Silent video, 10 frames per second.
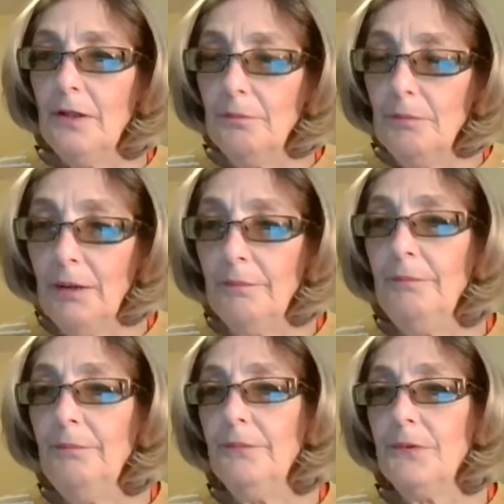The
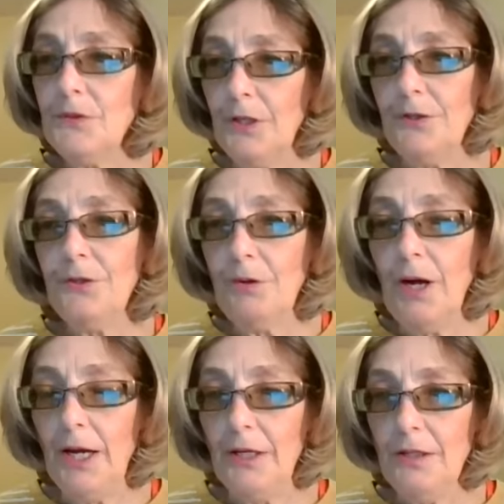mom started to
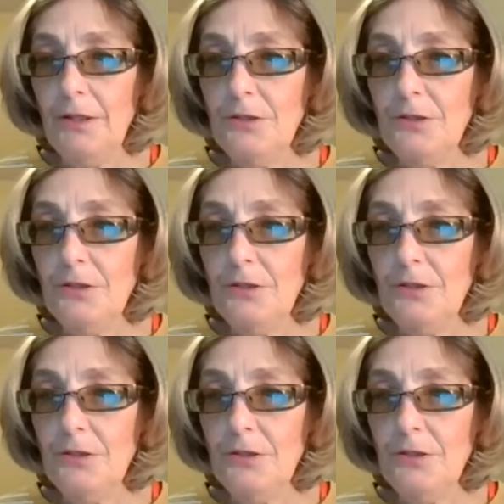cry.